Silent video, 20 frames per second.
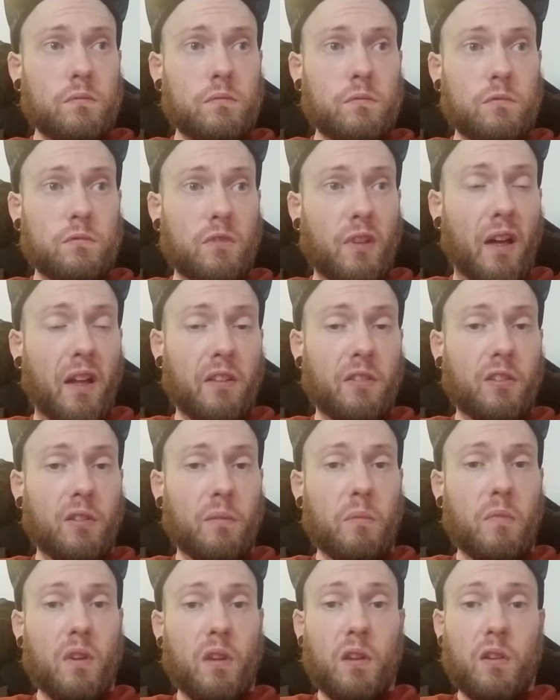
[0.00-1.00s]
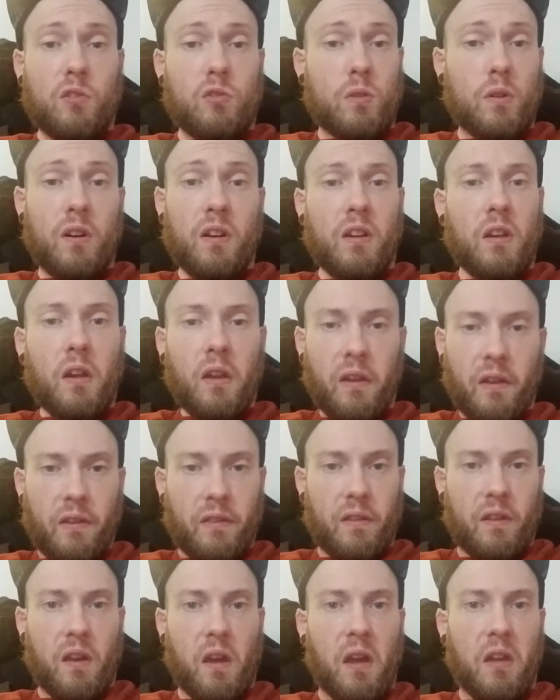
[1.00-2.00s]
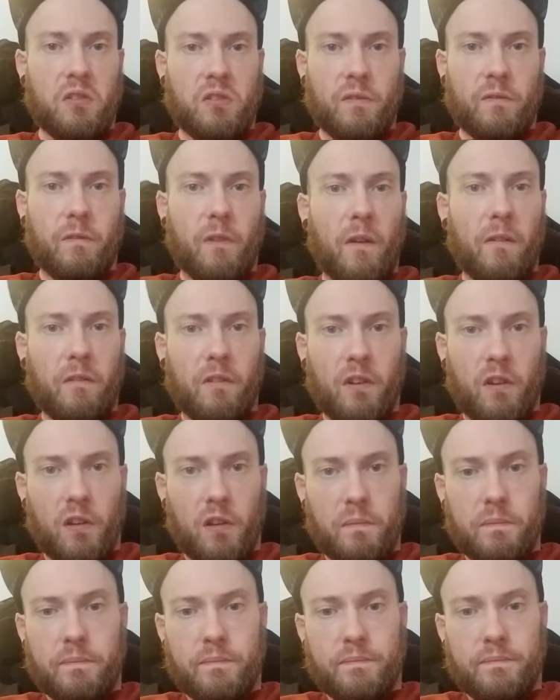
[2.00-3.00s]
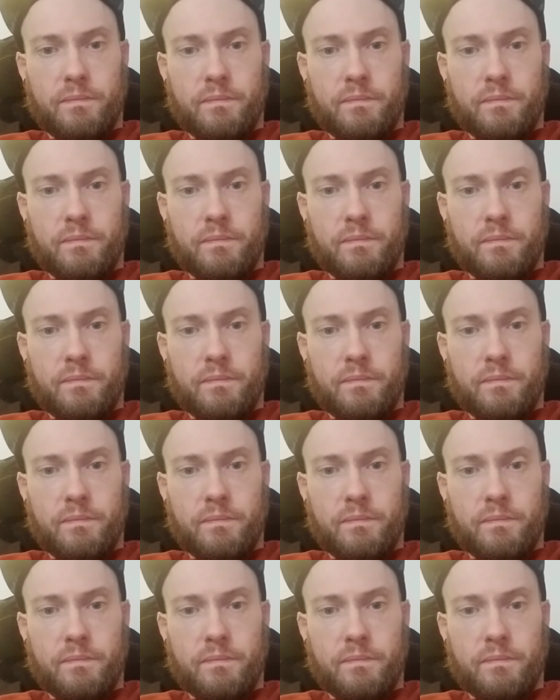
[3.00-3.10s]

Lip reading: led to me drinking at the age of 15.